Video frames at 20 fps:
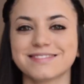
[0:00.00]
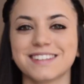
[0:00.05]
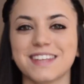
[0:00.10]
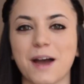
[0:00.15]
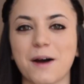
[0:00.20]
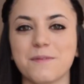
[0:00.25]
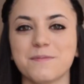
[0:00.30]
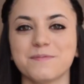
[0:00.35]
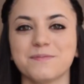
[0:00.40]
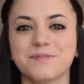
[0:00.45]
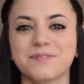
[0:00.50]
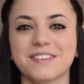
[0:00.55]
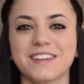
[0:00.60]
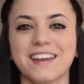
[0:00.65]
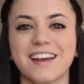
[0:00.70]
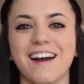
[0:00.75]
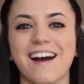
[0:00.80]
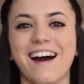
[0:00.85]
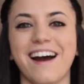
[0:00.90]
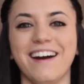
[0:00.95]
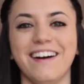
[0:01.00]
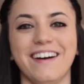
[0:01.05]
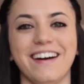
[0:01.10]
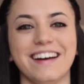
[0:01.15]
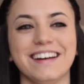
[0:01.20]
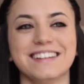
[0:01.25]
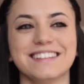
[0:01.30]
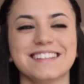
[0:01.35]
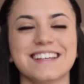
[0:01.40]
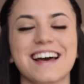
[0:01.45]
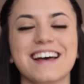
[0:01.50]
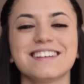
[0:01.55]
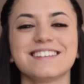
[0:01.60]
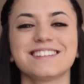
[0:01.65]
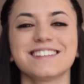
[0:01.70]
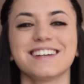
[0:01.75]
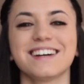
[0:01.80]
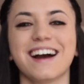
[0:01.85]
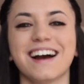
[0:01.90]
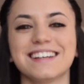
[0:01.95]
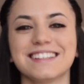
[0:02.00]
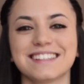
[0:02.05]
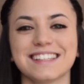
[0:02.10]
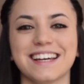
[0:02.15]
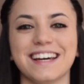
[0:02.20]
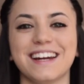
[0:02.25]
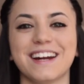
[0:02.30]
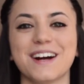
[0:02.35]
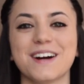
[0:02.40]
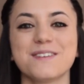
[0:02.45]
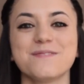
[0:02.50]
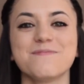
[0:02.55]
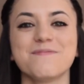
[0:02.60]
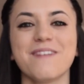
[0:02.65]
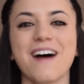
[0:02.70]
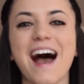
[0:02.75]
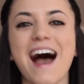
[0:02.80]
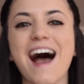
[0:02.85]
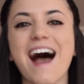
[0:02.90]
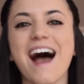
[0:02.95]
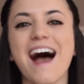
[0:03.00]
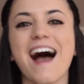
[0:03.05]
Yep. All right. See you guys later. Bye.